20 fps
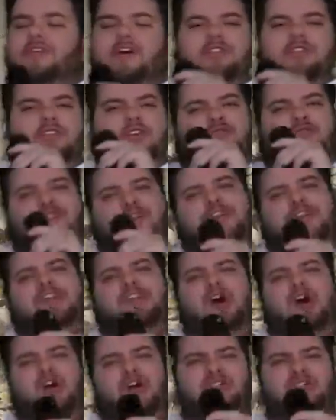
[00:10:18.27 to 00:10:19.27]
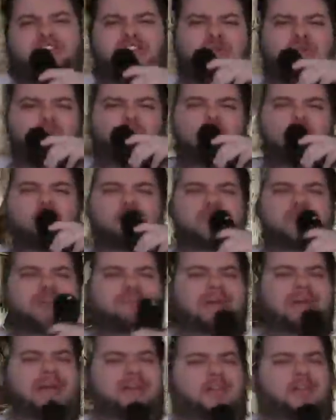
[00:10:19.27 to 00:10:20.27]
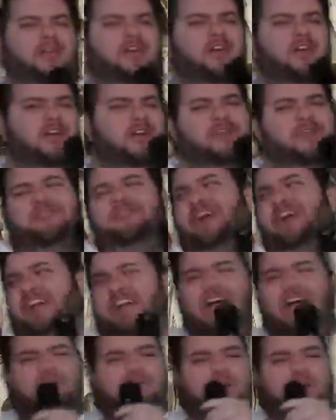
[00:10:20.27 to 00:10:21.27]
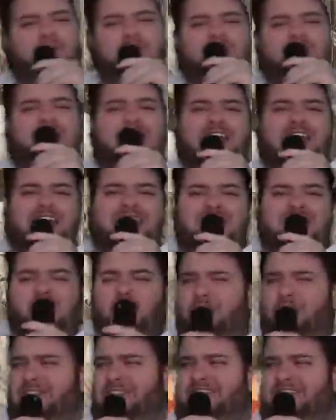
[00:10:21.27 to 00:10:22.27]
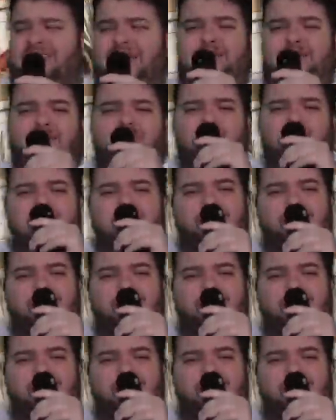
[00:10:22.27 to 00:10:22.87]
The fucking Argent Wolf Commander. Fuck, I remember in 1927 when I